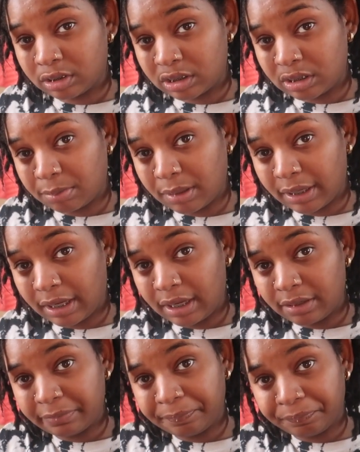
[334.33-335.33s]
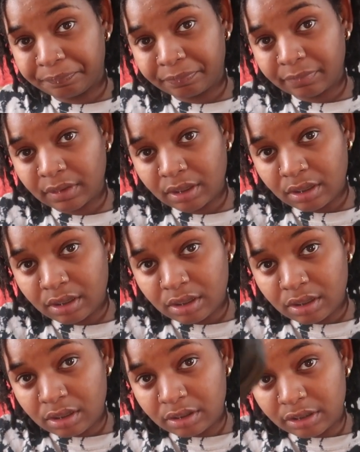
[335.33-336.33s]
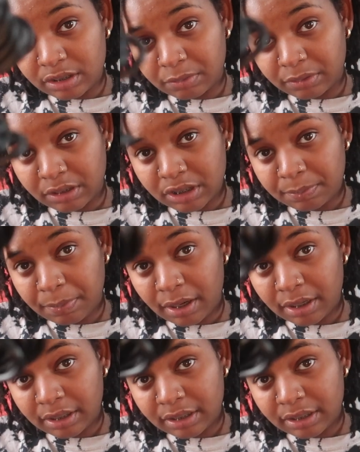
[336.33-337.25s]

to plug in. This what this part